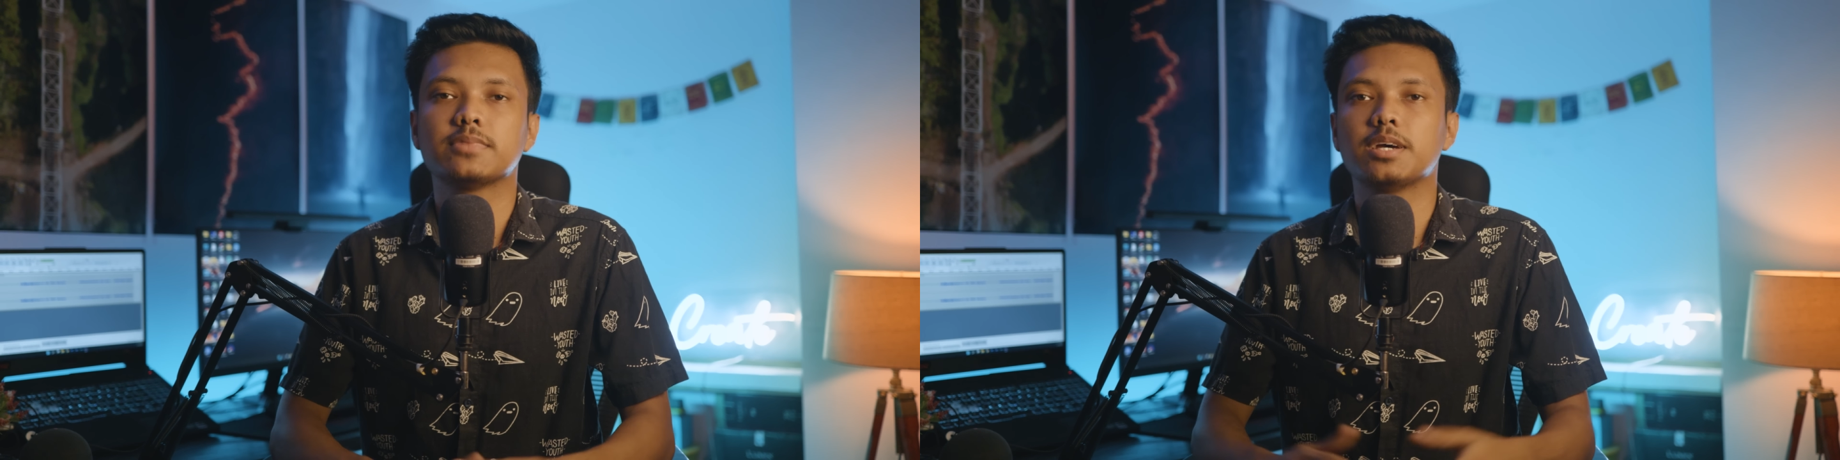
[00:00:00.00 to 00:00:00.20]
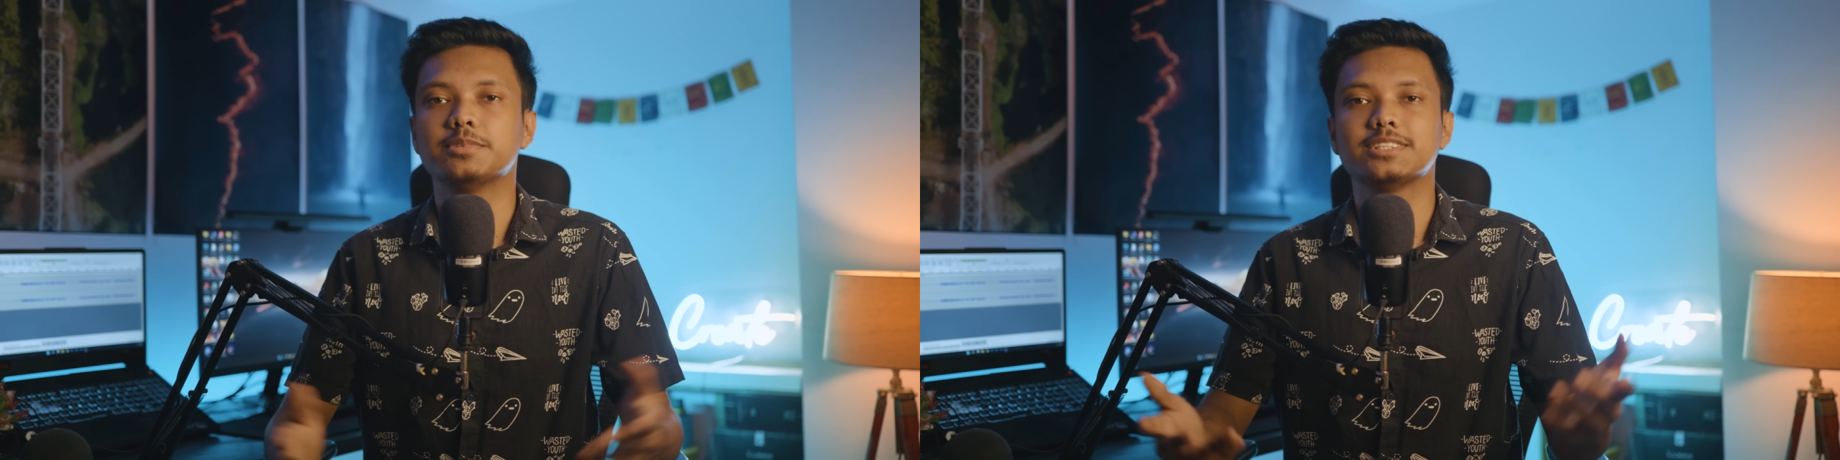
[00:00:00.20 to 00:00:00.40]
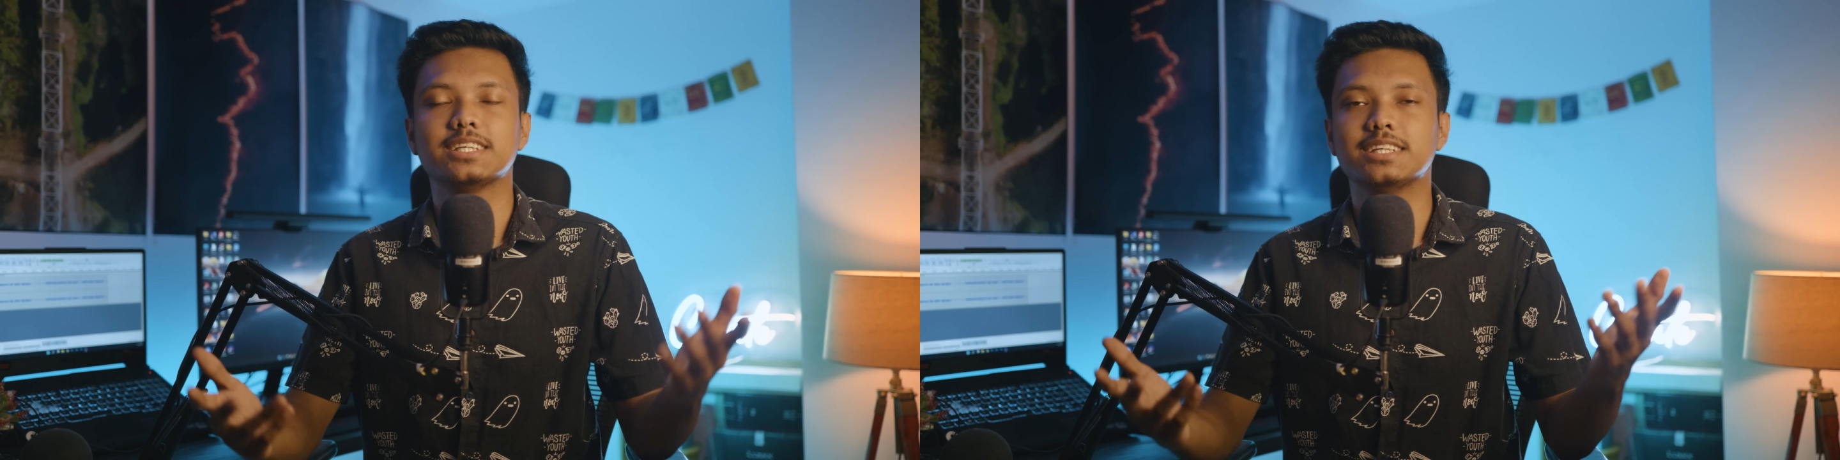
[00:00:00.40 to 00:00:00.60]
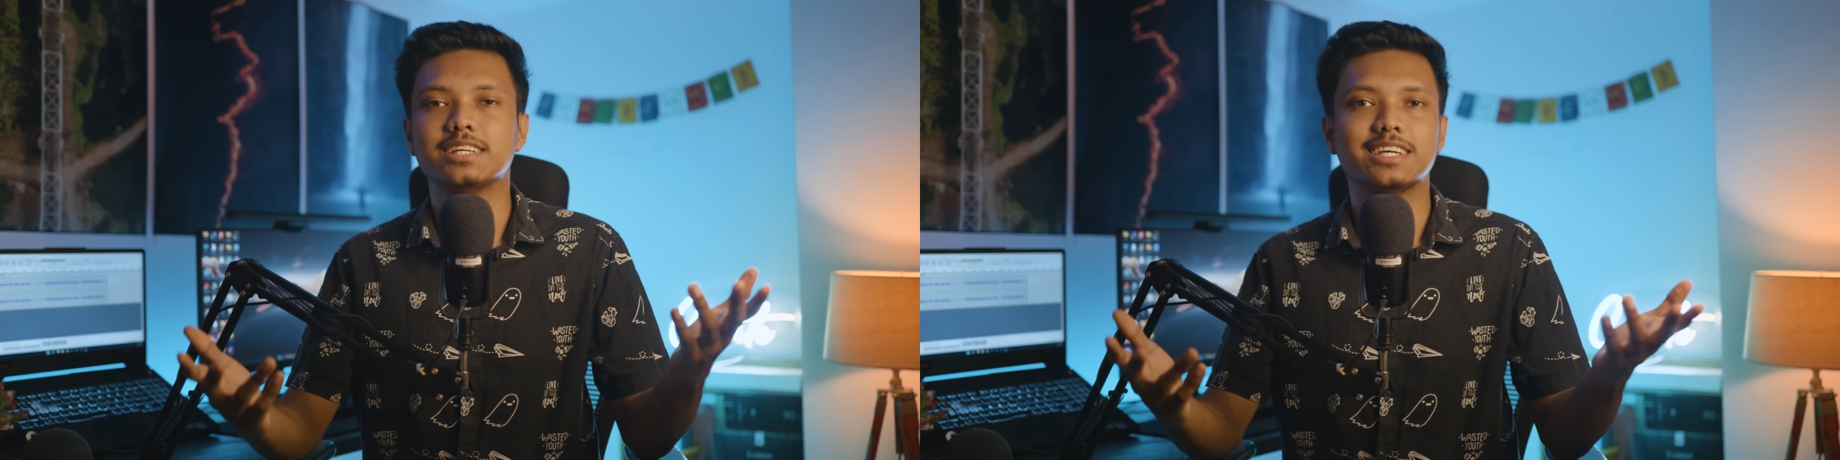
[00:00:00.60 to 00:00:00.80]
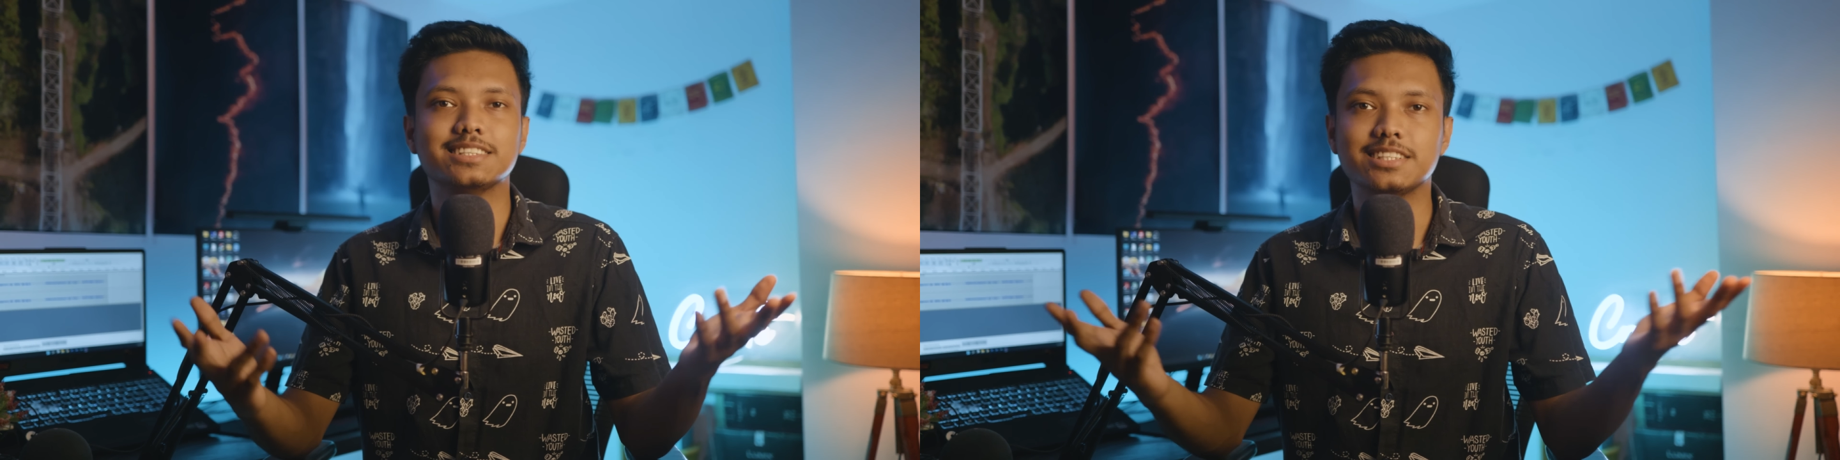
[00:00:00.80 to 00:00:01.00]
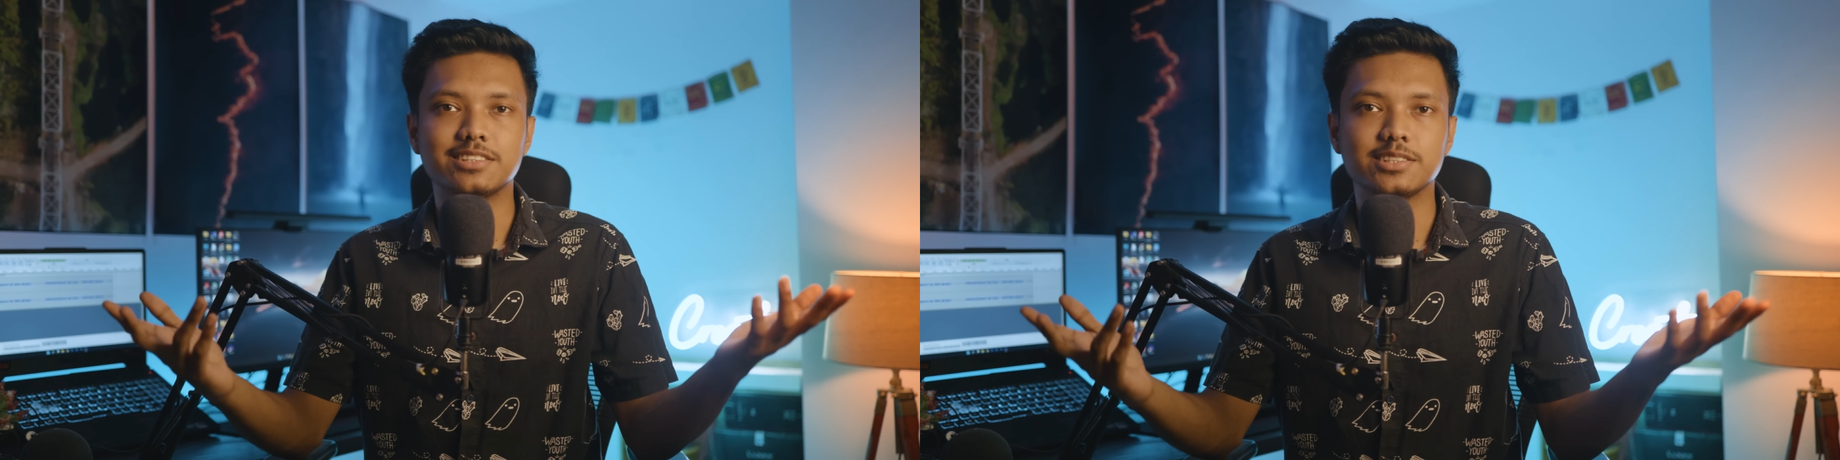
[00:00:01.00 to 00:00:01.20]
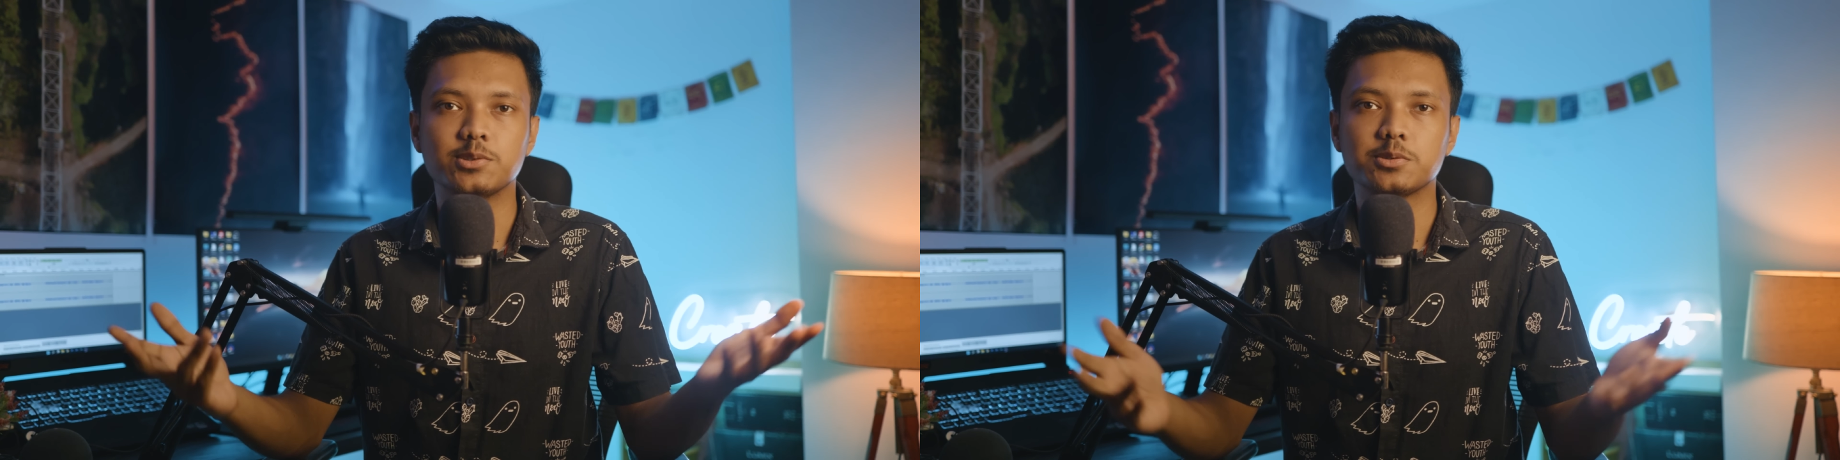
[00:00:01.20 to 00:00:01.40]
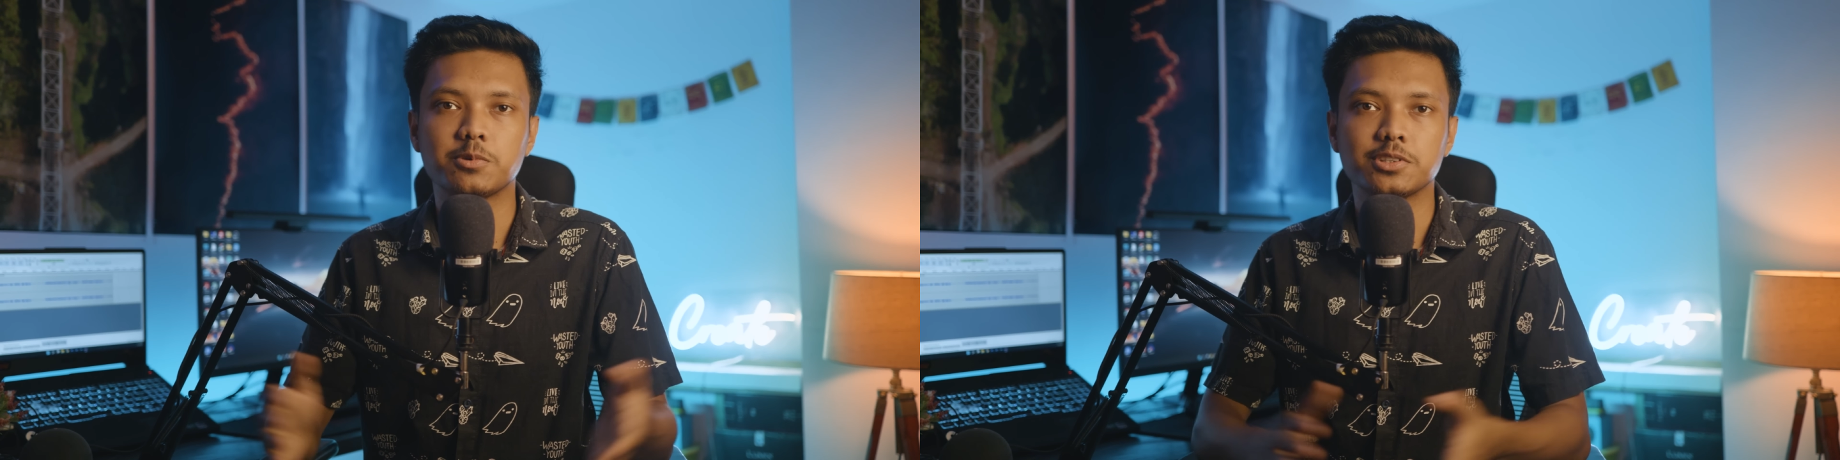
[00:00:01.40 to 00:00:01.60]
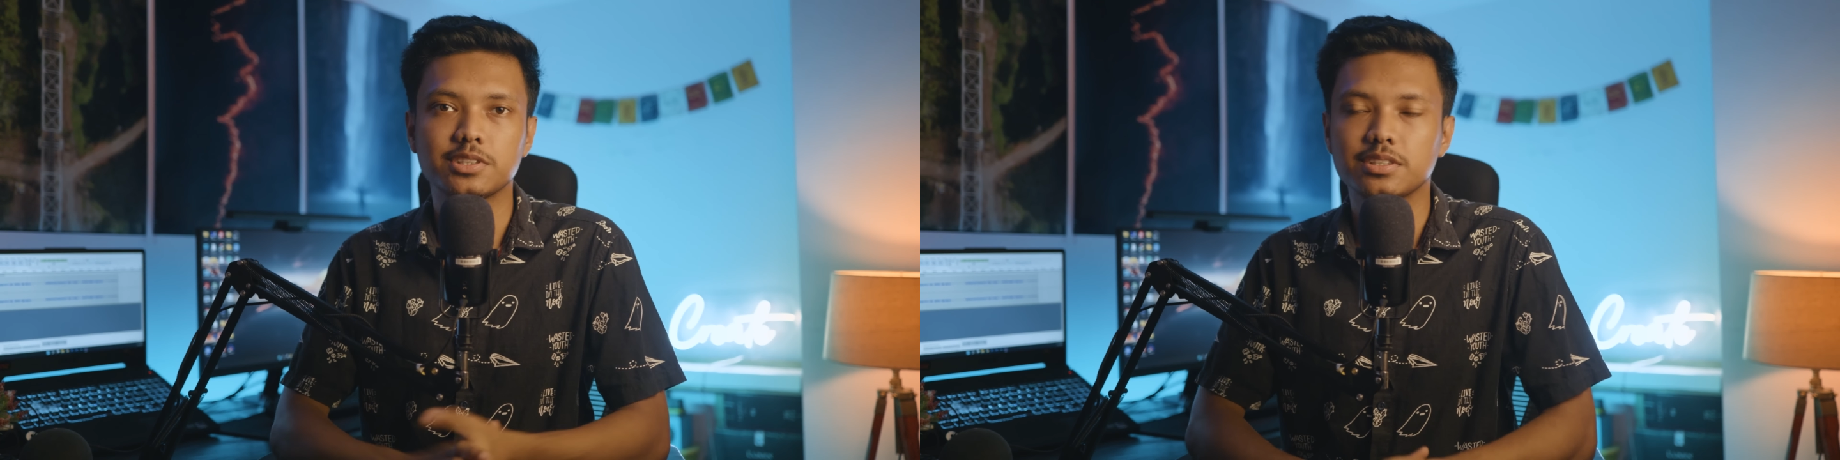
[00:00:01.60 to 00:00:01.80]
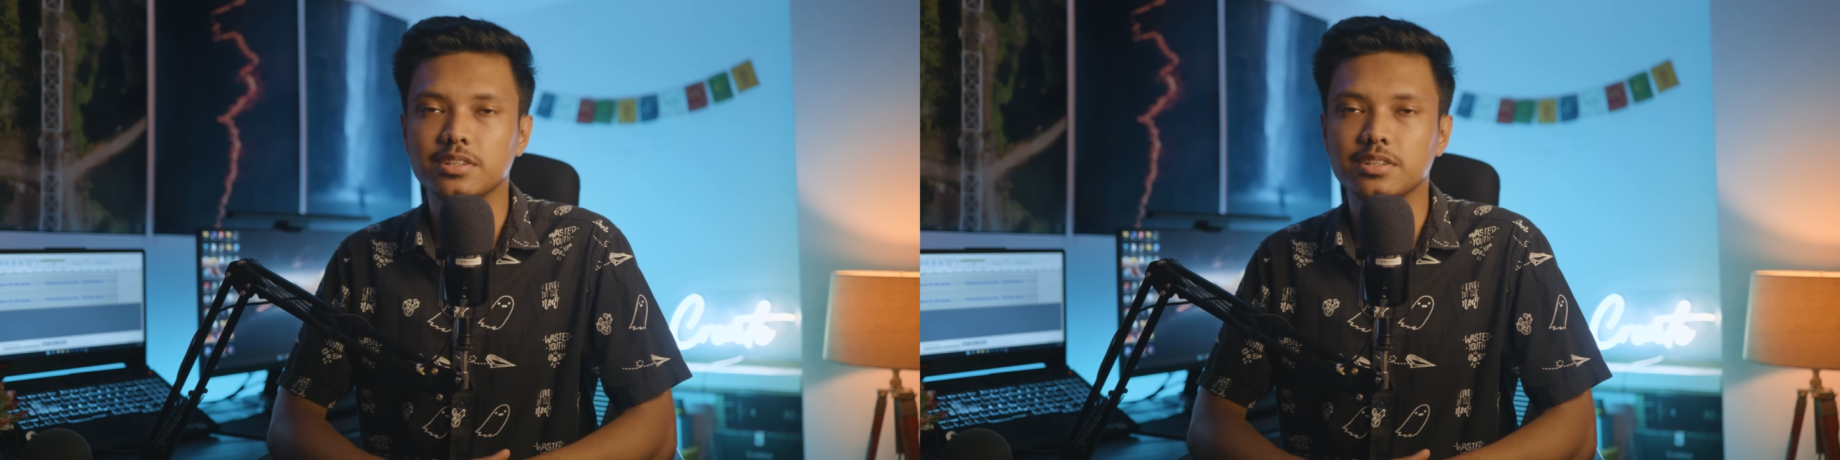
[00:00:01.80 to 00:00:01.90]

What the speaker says: I'm just kidding, guys, there is no sponsor.